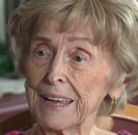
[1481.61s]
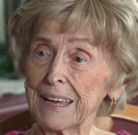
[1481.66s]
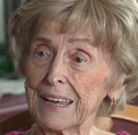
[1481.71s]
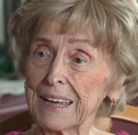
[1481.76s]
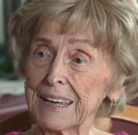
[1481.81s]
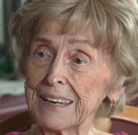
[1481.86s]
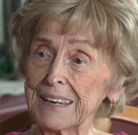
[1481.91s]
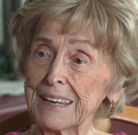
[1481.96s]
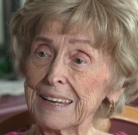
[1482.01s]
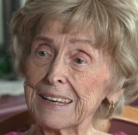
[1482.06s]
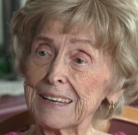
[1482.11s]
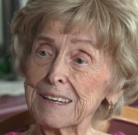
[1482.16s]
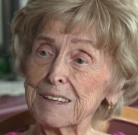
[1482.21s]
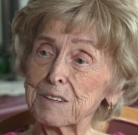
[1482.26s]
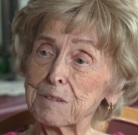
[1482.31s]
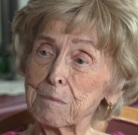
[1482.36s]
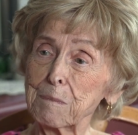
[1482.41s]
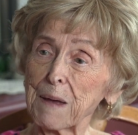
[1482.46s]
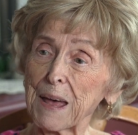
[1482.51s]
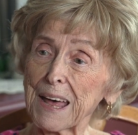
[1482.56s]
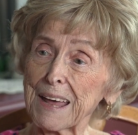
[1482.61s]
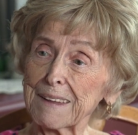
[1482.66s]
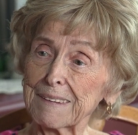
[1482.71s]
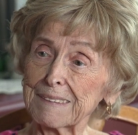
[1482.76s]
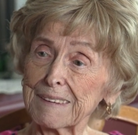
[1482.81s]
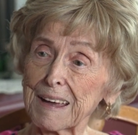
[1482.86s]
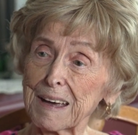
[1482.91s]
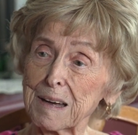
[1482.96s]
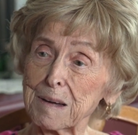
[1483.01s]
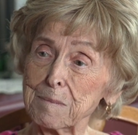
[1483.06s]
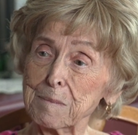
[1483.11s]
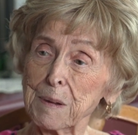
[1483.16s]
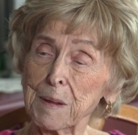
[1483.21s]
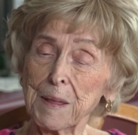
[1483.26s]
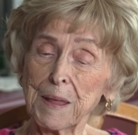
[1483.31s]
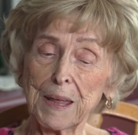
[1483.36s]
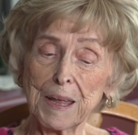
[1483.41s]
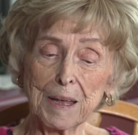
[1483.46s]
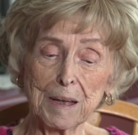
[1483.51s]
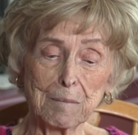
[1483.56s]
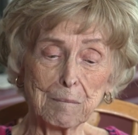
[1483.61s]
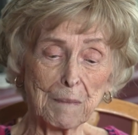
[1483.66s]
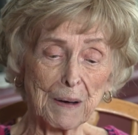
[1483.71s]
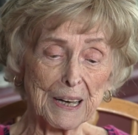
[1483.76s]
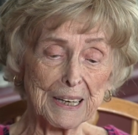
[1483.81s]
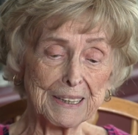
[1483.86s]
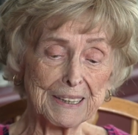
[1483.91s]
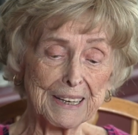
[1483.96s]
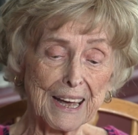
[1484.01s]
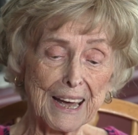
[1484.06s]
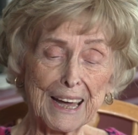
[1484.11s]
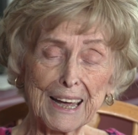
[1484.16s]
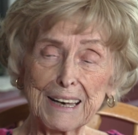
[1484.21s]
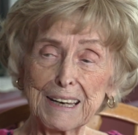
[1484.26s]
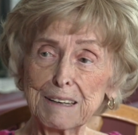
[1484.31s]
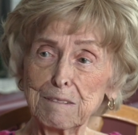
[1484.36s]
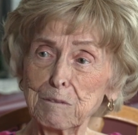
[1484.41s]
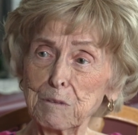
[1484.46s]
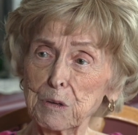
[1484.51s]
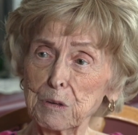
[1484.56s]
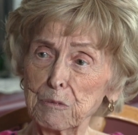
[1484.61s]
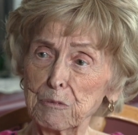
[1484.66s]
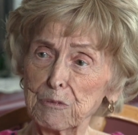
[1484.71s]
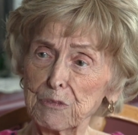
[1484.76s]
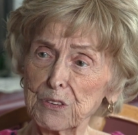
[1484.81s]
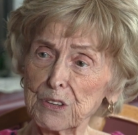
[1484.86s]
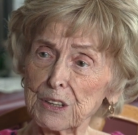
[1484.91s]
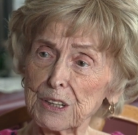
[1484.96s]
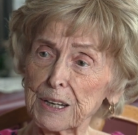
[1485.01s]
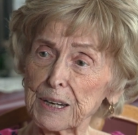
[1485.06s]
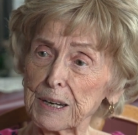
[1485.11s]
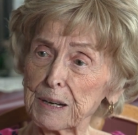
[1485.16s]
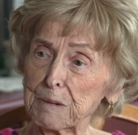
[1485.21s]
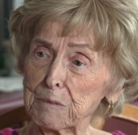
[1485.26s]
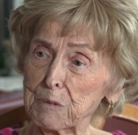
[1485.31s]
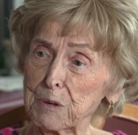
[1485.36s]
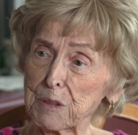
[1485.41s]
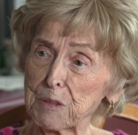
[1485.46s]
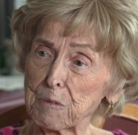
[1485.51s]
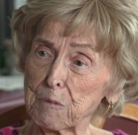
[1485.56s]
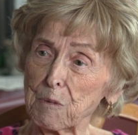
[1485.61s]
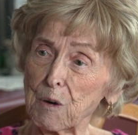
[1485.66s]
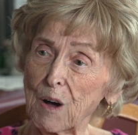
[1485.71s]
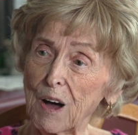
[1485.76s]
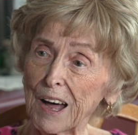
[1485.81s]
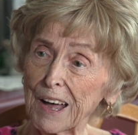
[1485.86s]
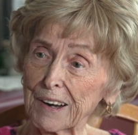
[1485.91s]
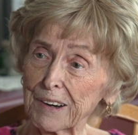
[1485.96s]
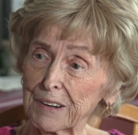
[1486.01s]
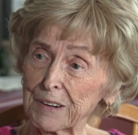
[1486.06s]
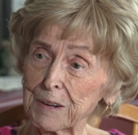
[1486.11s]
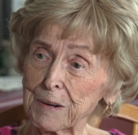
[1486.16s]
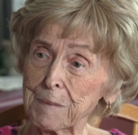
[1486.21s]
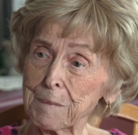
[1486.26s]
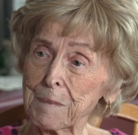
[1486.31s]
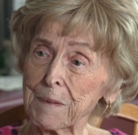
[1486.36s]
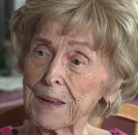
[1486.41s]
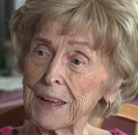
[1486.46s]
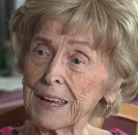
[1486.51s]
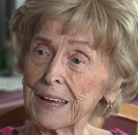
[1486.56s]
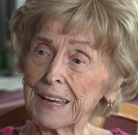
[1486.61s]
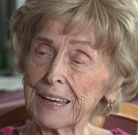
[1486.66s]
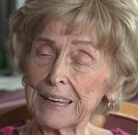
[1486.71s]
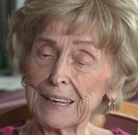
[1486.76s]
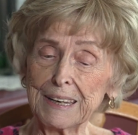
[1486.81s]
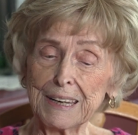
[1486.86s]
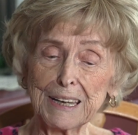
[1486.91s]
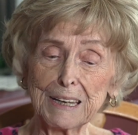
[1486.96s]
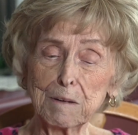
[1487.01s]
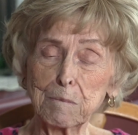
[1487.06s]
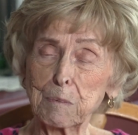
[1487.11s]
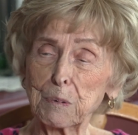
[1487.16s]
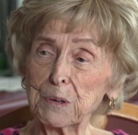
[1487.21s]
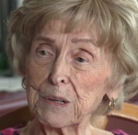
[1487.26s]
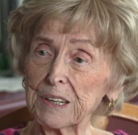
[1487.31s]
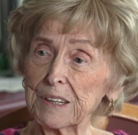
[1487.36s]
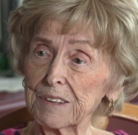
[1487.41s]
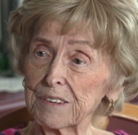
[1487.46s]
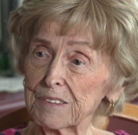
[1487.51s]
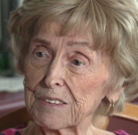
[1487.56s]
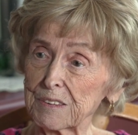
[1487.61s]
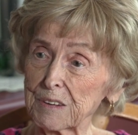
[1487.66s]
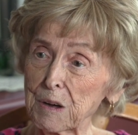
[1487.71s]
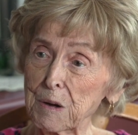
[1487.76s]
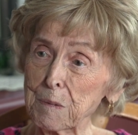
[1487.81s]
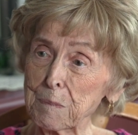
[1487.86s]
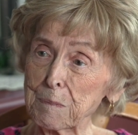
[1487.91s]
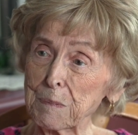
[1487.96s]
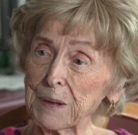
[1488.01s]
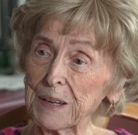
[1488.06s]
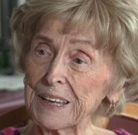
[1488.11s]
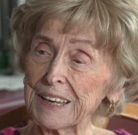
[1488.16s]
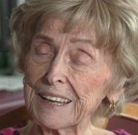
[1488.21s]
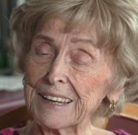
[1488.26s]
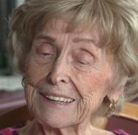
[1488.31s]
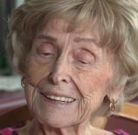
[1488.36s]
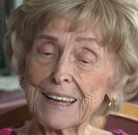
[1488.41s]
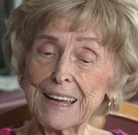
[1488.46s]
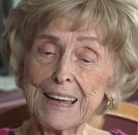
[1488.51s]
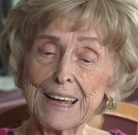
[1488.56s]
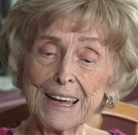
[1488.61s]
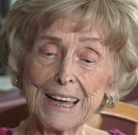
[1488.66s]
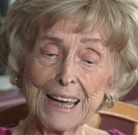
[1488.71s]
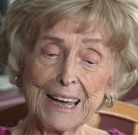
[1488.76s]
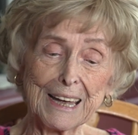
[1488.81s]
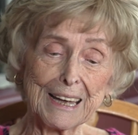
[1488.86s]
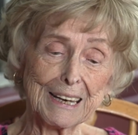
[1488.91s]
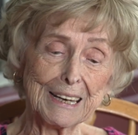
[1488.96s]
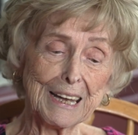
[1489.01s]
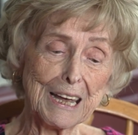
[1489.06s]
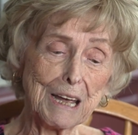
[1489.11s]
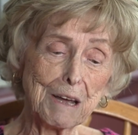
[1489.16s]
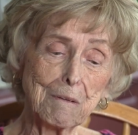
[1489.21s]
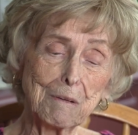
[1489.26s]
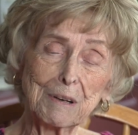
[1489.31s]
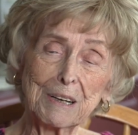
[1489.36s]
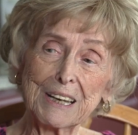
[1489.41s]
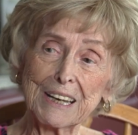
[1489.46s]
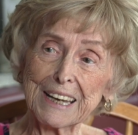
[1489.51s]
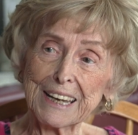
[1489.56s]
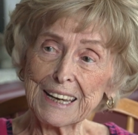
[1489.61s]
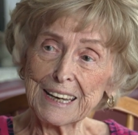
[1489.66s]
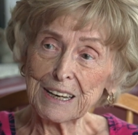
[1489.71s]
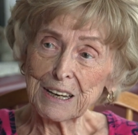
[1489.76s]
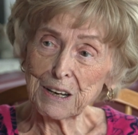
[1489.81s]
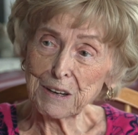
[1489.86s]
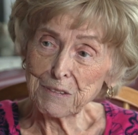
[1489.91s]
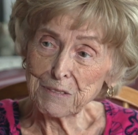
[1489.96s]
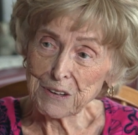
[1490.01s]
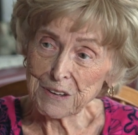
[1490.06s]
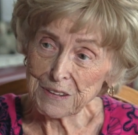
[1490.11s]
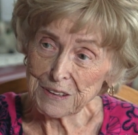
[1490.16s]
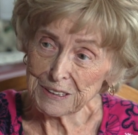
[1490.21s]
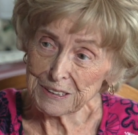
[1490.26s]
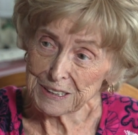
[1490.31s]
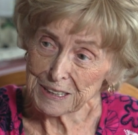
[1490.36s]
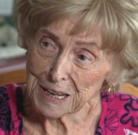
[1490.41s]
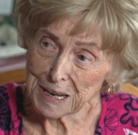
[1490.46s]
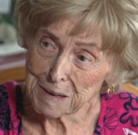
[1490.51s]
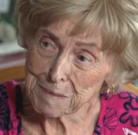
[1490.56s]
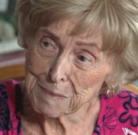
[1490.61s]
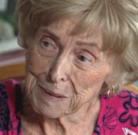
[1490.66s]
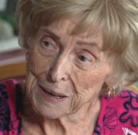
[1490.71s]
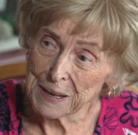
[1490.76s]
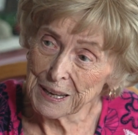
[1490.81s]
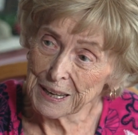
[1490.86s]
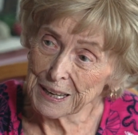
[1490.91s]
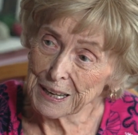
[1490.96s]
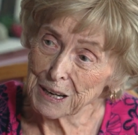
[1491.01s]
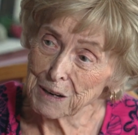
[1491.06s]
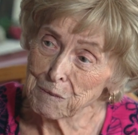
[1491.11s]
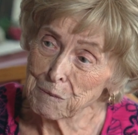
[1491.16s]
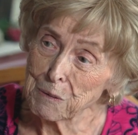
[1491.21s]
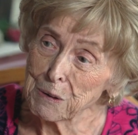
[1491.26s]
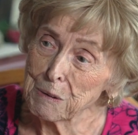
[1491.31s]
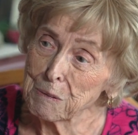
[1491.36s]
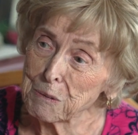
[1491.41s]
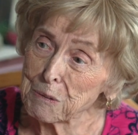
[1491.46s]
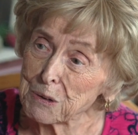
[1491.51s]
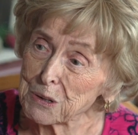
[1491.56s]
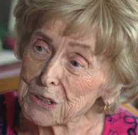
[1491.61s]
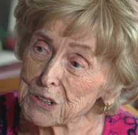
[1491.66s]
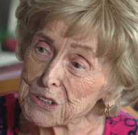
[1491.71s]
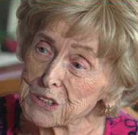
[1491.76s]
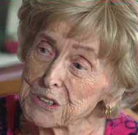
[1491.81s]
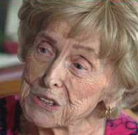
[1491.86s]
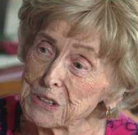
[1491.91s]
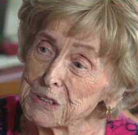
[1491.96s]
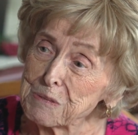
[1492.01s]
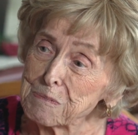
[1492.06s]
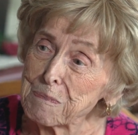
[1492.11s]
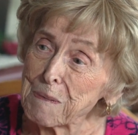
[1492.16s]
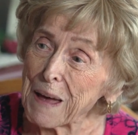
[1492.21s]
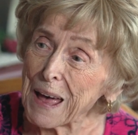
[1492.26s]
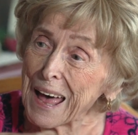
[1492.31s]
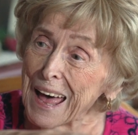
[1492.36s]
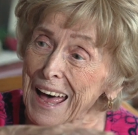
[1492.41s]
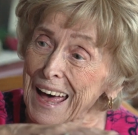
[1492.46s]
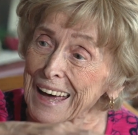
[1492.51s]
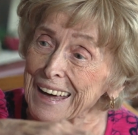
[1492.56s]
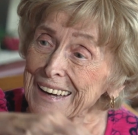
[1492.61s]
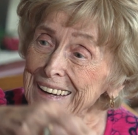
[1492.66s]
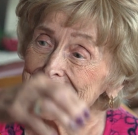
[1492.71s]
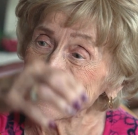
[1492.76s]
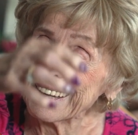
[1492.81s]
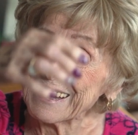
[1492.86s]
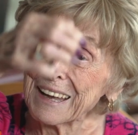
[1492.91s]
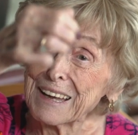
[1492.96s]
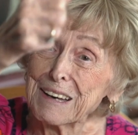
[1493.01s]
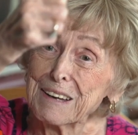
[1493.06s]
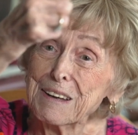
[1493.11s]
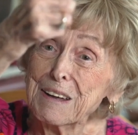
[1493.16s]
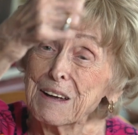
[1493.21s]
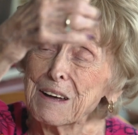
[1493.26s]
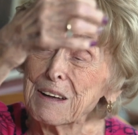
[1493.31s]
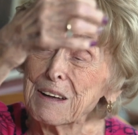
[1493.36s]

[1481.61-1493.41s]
And in this bathtub, my dad would fill it up with water and he'd put his soap in it and he would lean over the tub and we wash his back and let it